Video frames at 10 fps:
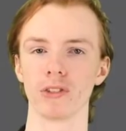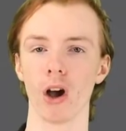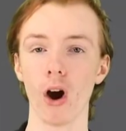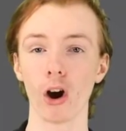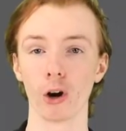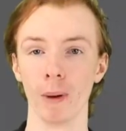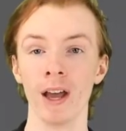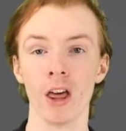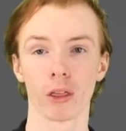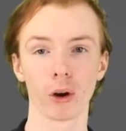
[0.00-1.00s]
of his arm,
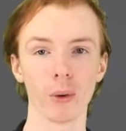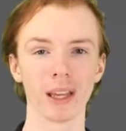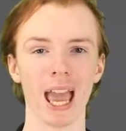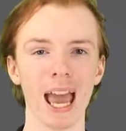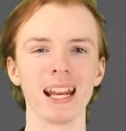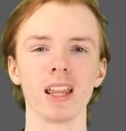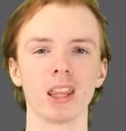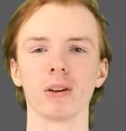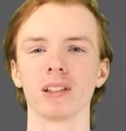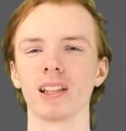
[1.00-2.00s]
throwing any
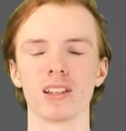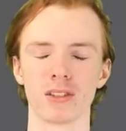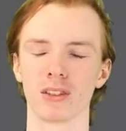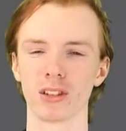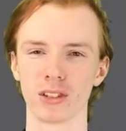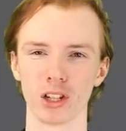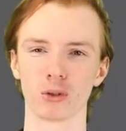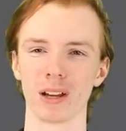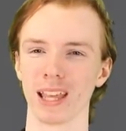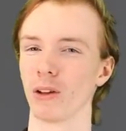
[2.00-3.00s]
theory that this is the Stitch
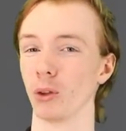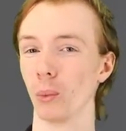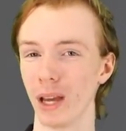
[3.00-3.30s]
Wraith out the